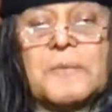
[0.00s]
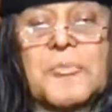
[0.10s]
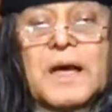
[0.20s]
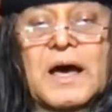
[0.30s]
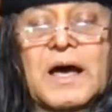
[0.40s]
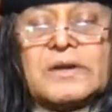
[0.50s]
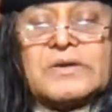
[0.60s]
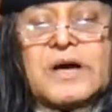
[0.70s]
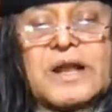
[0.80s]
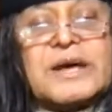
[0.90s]

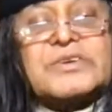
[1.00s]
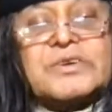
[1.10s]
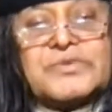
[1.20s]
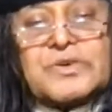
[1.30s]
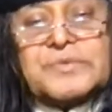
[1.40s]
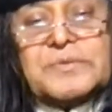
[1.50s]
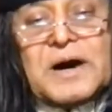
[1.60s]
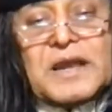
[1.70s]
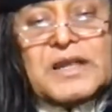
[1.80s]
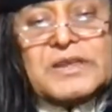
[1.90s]
and connections of the
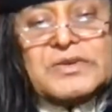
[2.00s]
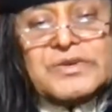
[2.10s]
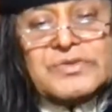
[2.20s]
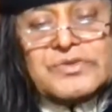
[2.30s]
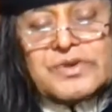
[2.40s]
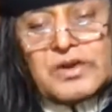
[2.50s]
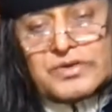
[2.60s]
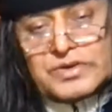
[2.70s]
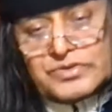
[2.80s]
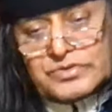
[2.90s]
Bangladeshis, the
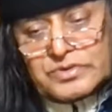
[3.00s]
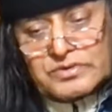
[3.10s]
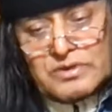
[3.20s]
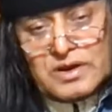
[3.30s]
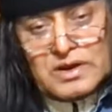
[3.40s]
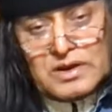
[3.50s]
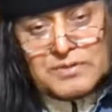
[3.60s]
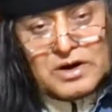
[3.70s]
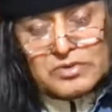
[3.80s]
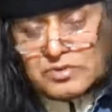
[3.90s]
Silotis,
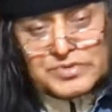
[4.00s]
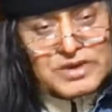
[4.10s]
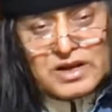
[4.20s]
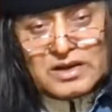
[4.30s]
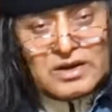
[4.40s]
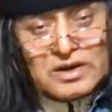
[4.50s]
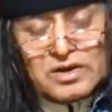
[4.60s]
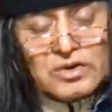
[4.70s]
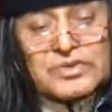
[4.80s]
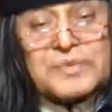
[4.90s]
about whom she
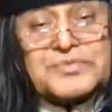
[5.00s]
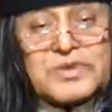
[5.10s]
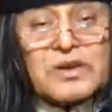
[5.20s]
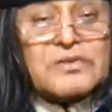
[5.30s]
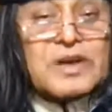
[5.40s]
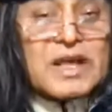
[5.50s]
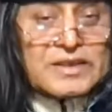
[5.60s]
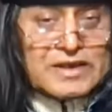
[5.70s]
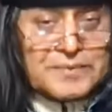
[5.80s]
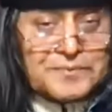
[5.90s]
knows absolutely
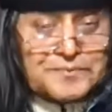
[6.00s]
nothing.